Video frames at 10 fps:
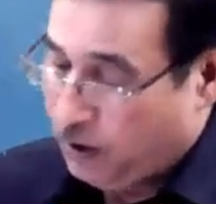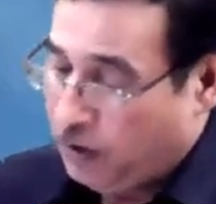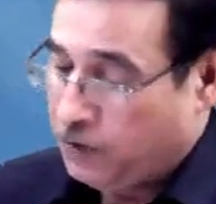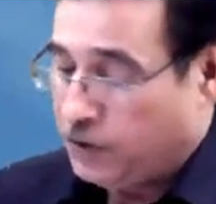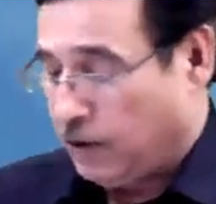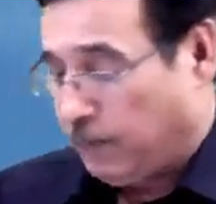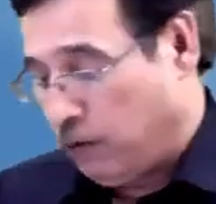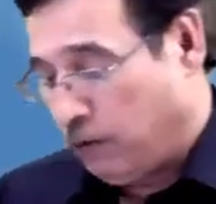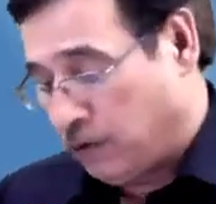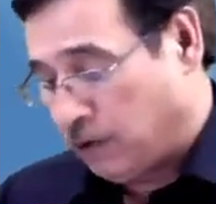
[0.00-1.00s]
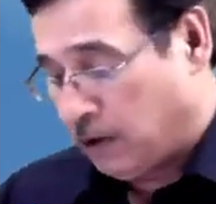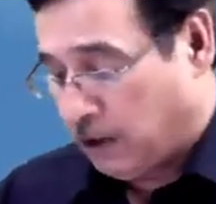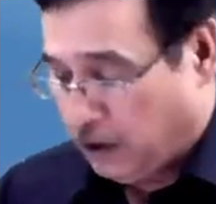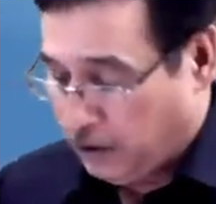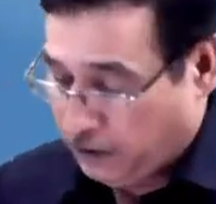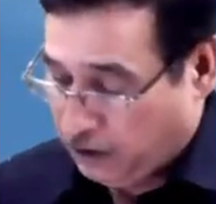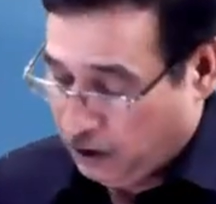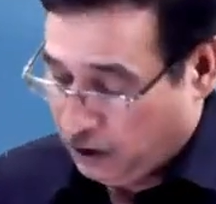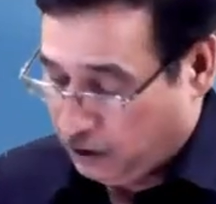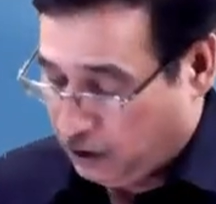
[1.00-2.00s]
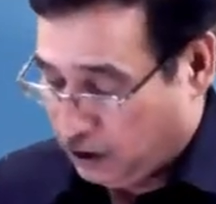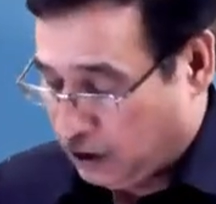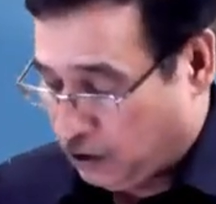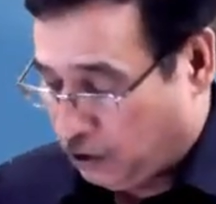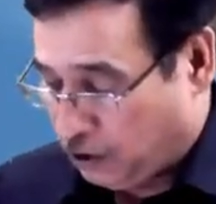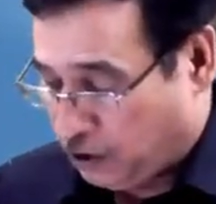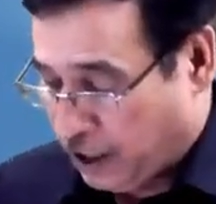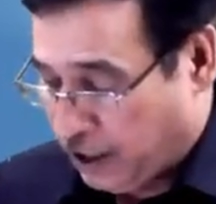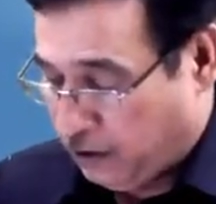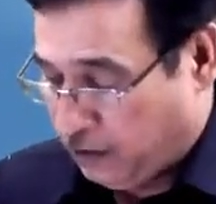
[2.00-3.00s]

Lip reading: suppose this is your trial